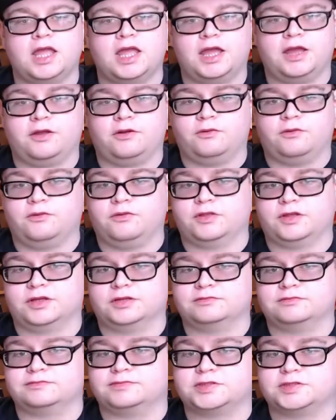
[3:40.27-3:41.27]
And
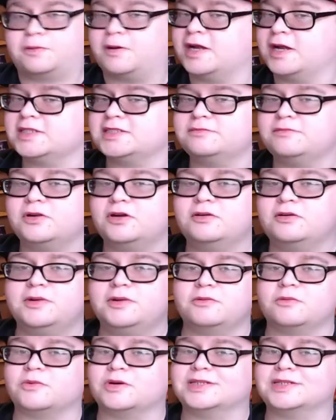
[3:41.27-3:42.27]
the surprising
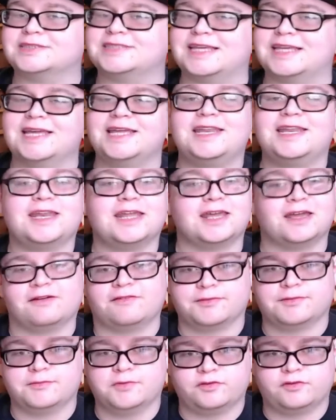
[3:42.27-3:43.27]
moment was the ending
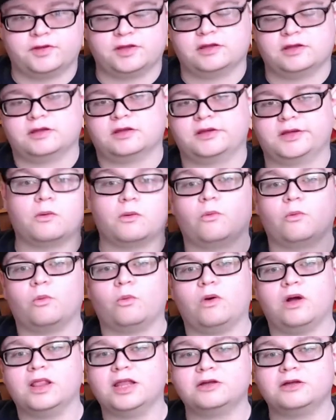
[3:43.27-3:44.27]
of the movie.
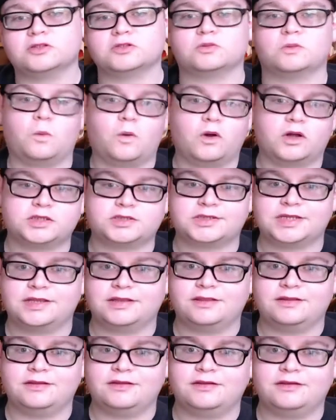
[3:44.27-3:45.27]
While I was
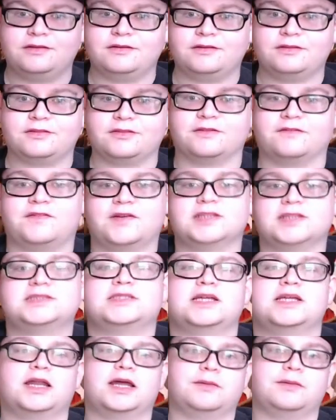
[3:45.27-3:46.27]
watching the Fate
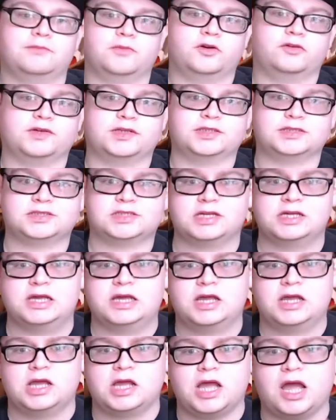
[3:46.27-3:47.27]
Stay Night movies,
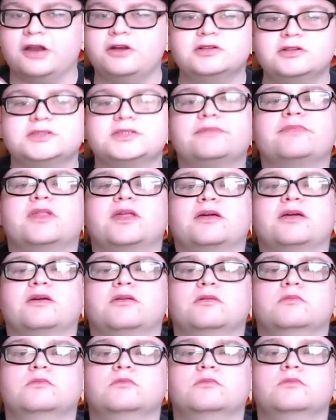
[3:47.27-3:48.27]
I knew
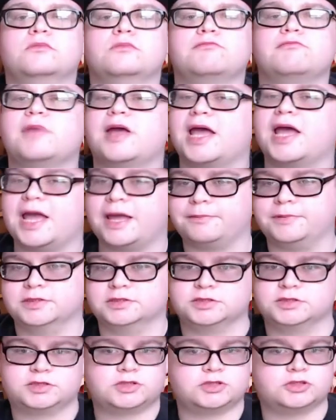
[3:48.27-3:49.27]
something
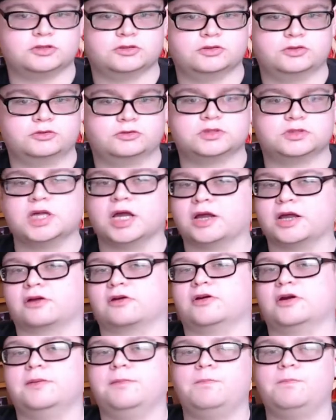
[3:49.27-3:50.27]
happens to
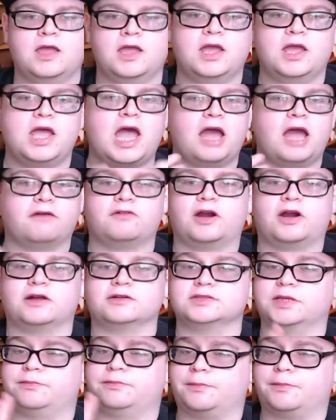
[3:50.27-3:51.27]
Sakura. However, I
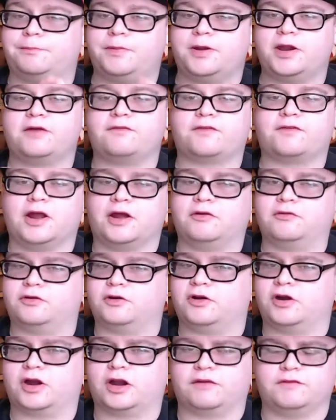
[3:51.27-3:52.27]
was not prepared for how
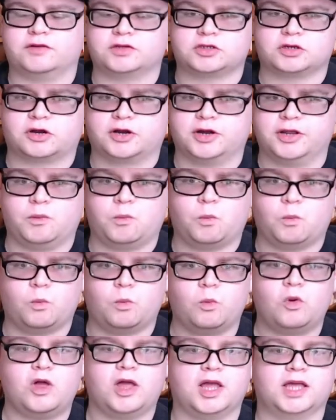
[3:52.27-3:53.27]
dark of a turn it
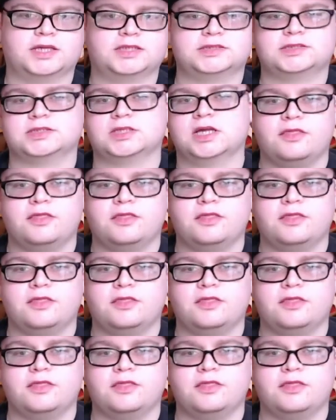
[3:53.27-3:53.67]
was.